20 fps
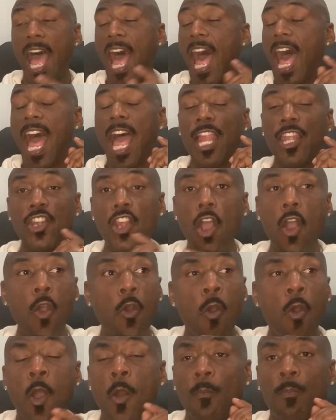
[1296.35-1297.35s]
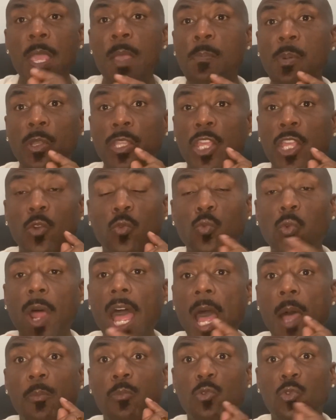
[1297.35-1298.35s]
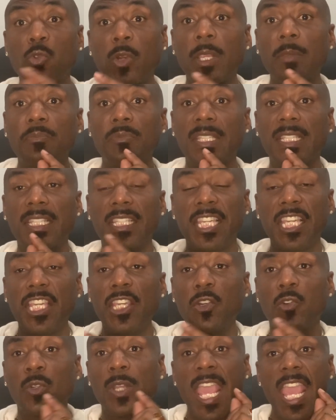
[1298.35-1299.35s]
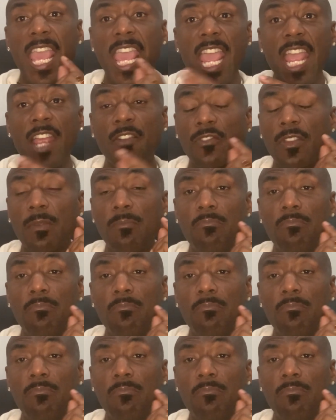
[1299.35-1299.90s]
I know people get robbed, raped, and killed every